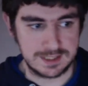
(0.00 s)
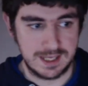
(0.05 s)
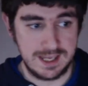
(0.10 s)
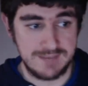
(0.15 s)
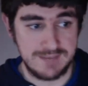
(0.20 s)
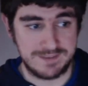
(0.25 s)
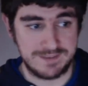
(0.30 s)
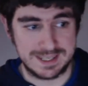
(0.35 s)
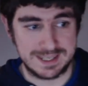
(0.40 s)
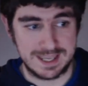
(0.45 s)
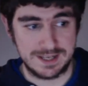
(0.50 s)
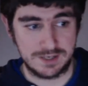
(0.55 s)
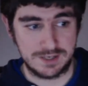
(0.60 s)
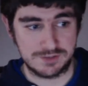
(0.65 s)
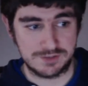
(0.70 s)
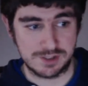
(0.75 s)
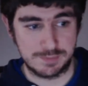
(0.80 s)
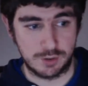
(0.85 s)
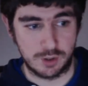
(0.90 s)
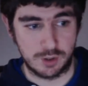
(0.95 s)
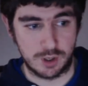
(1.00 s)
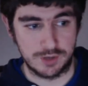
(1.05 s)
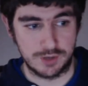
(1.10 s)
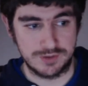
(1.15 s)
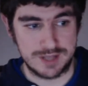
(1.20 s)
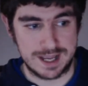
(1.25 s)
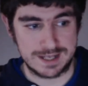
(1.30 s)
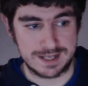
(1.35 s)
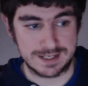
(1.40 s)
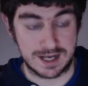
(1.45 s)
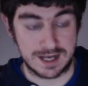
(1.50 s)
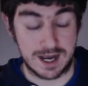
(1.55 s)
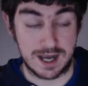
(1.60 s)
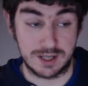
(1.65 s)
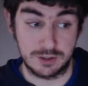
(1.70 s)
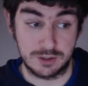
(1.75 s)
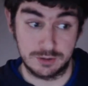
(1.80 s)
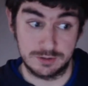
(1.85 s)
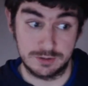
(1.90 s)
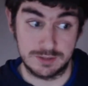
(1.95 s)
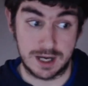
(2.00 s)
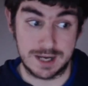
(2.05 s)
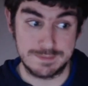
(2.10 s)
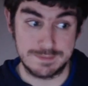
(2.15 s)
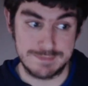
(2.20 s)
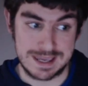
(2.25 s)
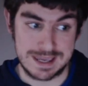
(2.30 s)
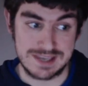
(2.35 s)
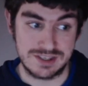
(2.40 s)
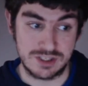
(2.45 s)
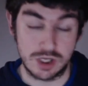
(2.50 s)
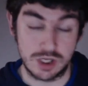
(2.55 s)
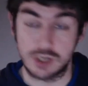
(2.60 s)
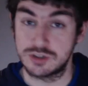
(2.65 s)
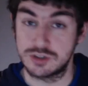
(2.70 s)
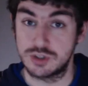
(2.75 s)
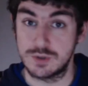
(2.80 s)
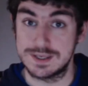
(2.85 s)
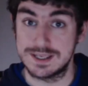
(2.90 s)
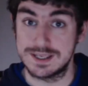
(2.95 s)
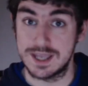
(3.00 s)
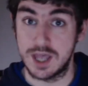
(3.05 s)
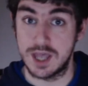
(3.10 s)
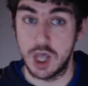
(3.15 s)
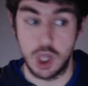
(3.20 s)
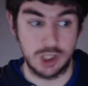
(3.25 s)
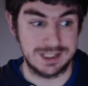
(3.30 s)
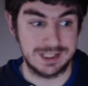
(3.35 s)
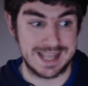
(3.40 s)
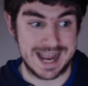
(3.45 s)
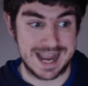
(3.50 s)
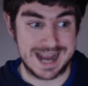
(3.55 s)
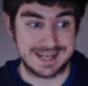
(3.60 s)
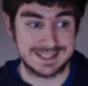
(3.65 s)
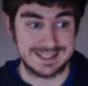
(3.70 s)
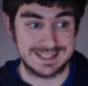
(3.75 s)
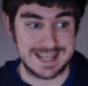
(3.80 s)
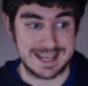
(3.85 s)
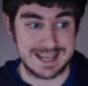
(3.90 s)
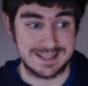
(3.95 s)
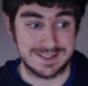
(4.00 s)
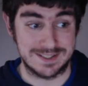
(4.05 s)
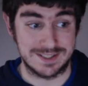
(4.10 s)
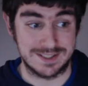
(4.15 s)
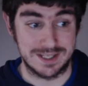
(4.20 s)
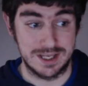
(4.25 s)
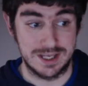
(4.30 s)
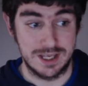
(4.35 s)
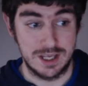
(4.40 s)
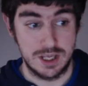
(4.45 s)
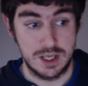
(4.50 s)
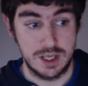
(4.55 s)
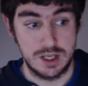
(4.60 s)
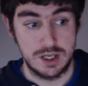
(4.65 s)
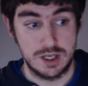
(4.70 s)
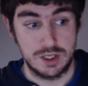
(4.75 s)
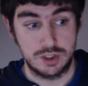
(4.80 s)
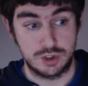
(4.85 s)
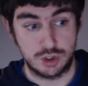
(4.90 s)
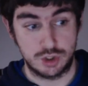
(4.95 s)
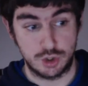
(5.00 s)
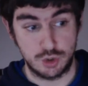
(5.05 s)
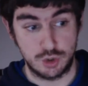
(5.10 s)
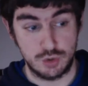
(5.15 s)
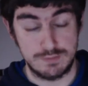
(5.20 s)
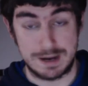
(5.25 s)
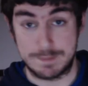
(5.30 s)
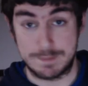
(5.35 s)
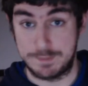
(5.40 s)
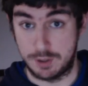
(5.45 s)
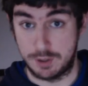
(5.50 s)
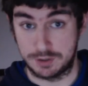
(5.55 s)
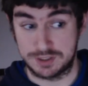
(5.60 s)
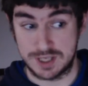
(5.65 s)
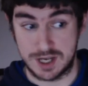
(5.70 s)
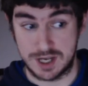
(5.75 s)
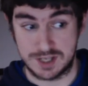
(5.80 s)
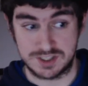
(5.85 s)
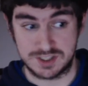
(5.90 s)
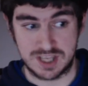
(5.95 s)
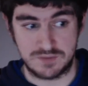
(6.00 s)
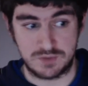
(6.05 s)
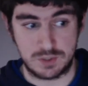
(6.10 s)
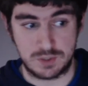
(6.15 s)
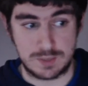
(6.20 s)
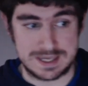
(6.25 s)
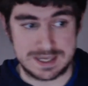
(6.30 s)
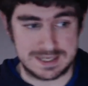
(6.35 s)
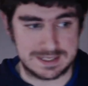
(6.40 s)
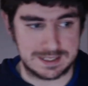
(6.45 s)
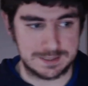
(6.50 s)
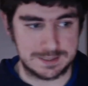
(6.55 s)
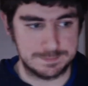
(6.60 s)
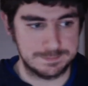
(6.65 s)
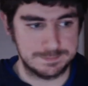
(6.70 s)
If I get enough support on that, I may start doing early access to my podcast every week.